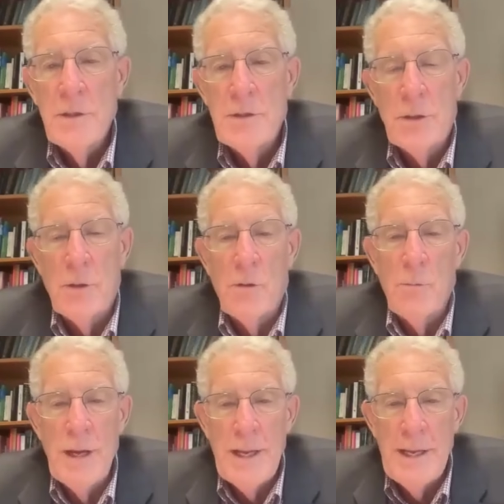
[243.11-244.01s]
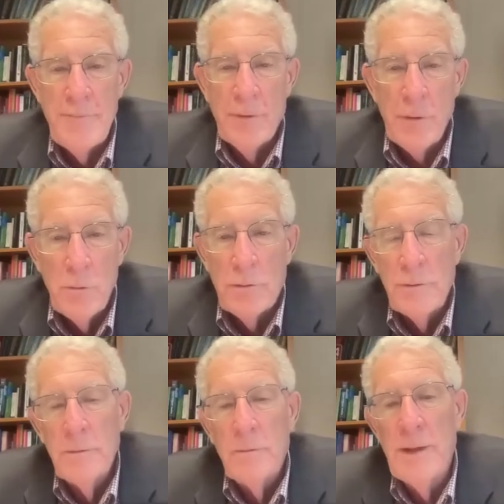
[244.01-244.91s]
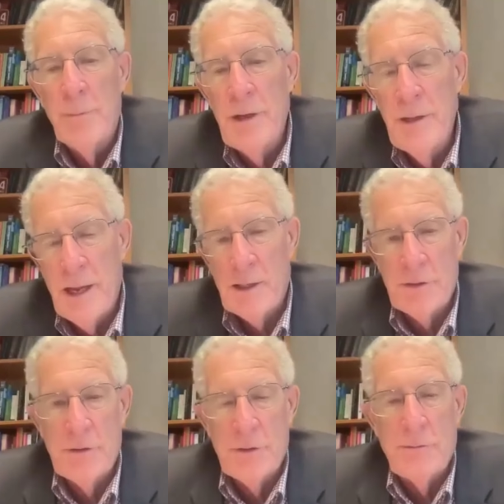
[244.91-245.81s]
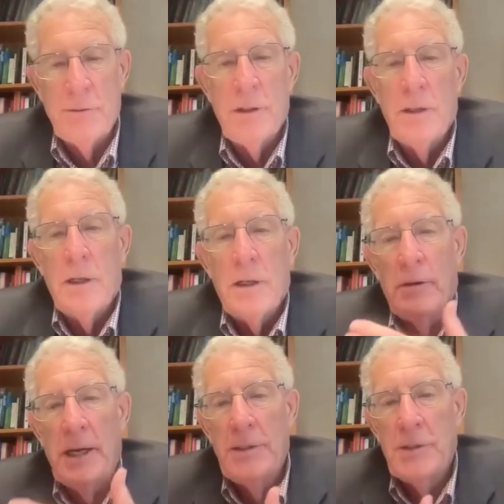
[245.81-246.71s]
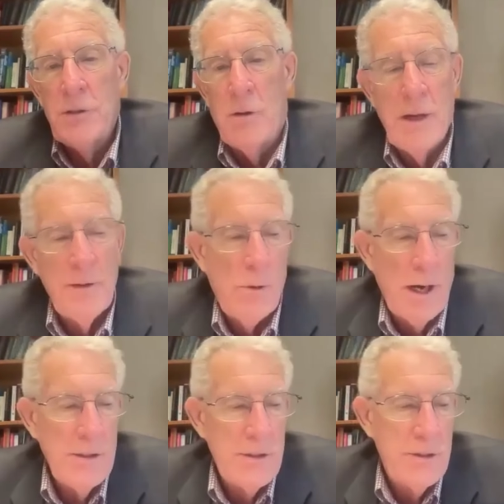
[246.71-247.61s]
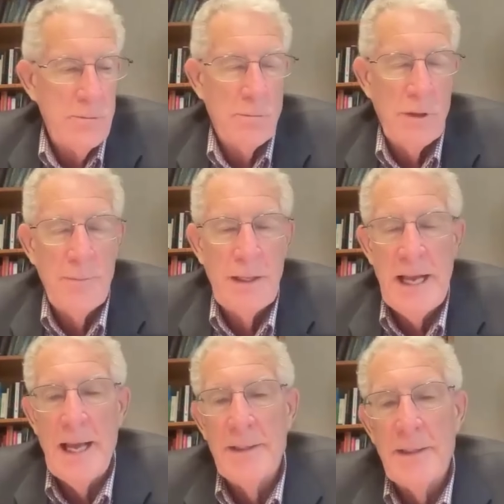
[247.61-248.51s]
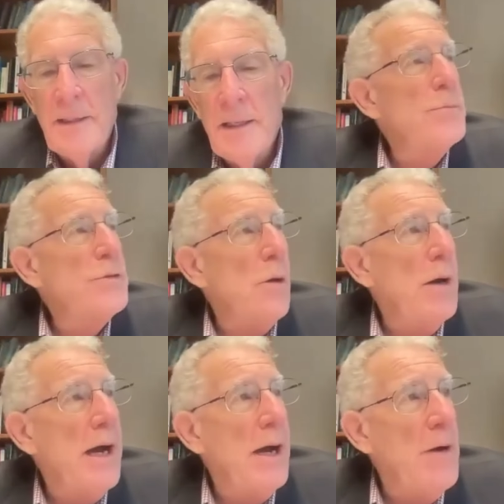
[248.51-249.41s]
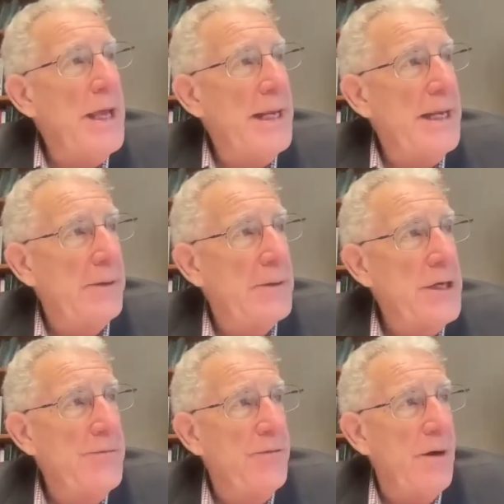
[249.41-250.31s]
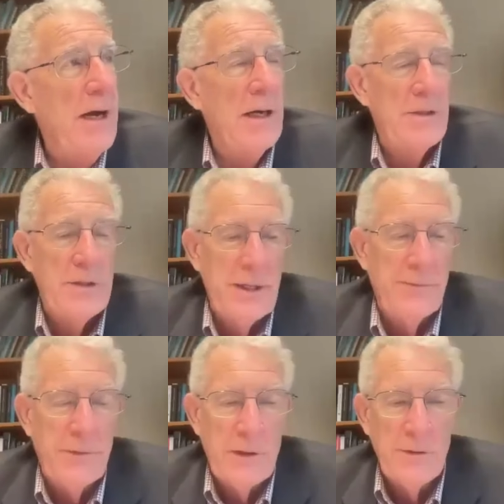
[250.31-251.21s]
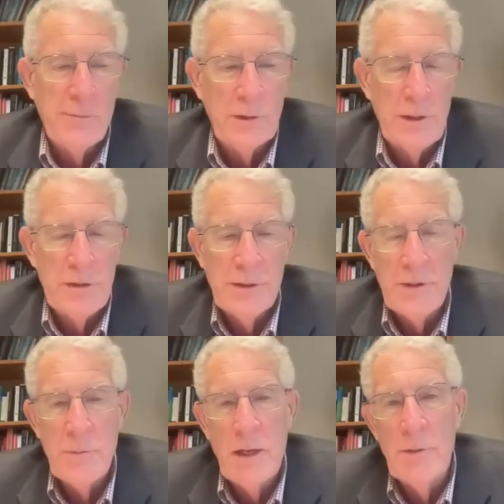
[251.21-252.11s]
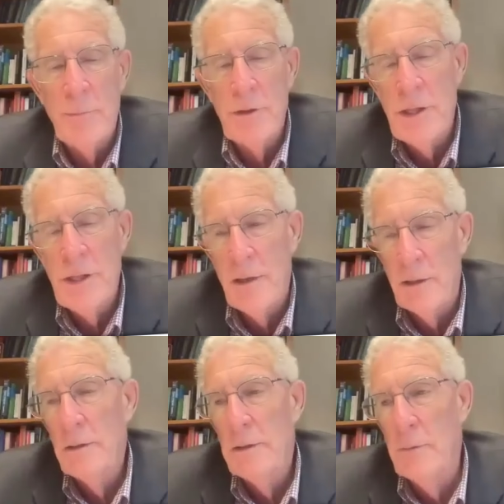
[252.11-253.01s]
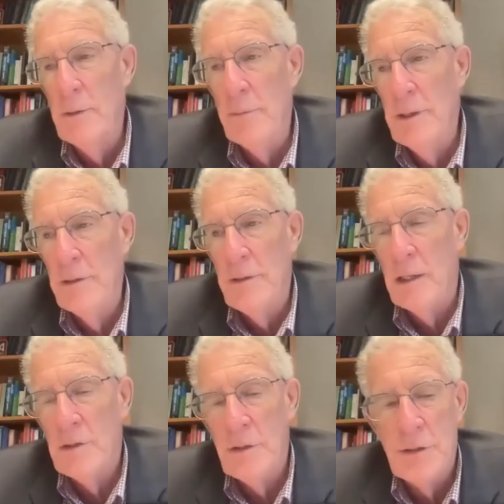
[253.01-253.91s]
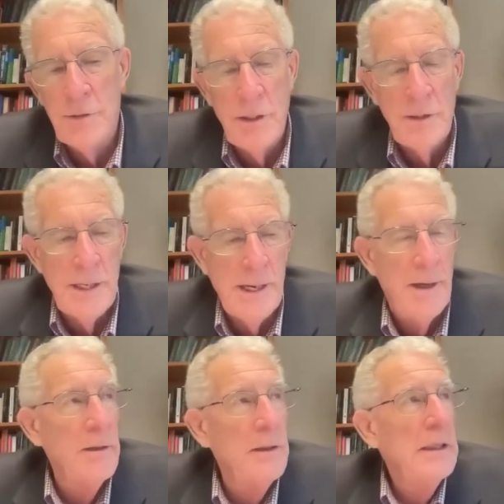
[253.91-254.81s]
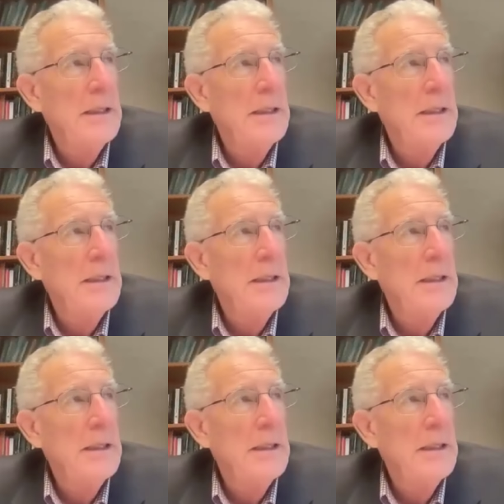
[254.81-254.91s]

So we eat food, we breathe oxygen. All right. So otherwise we'd be dead. So we get energy from oxidative phosphorylation. That's why we breathe air and we breathe oxygen in the air.